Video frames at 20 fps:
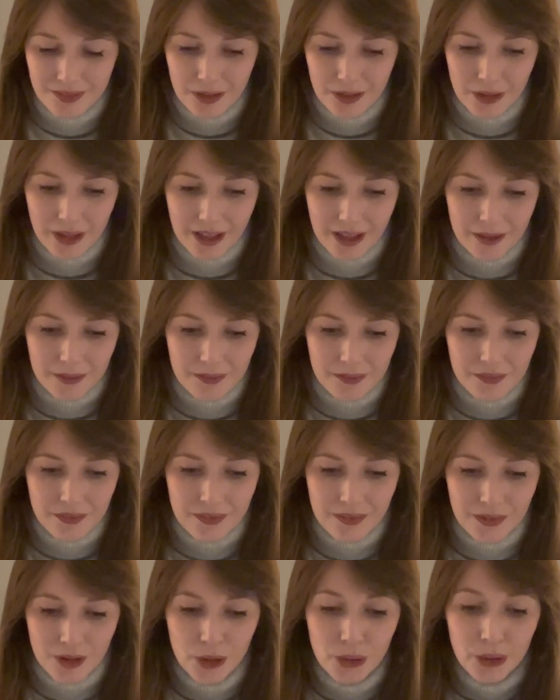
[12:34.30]
Okay.
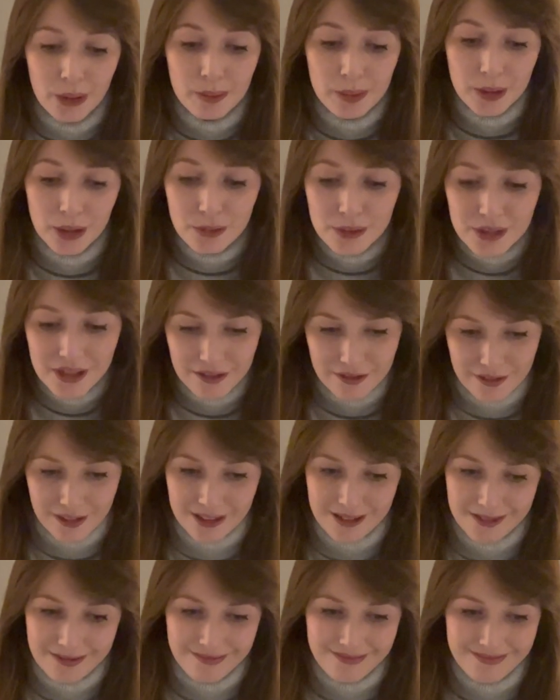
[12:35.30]
You're
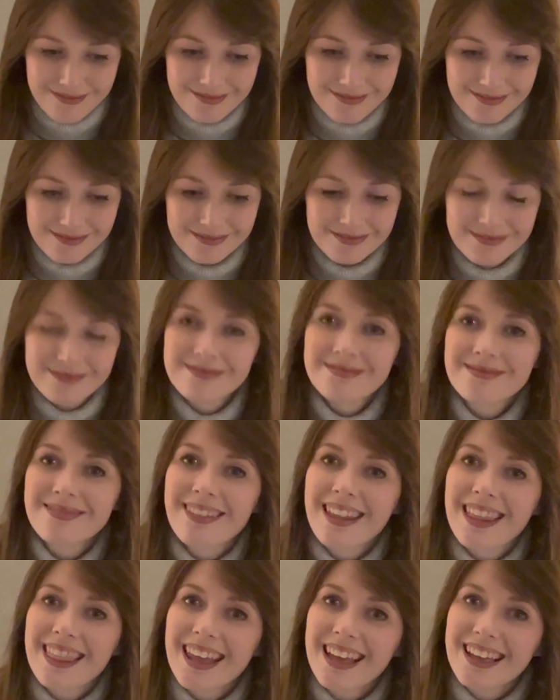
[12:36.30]
beautiful.
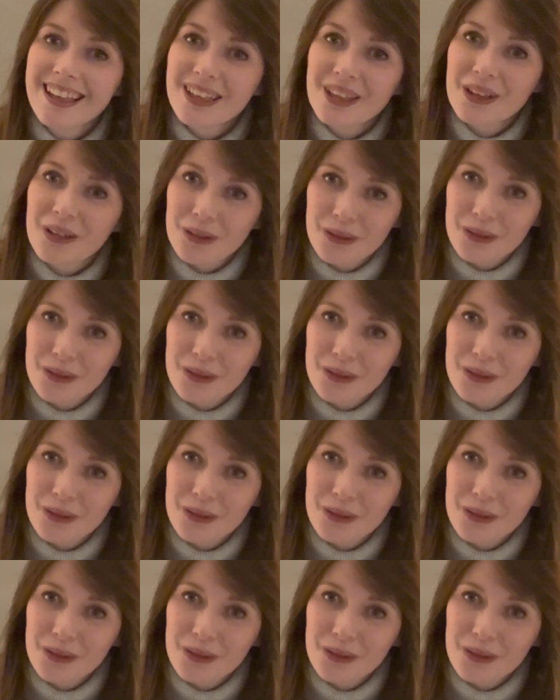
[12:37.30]
Thank you.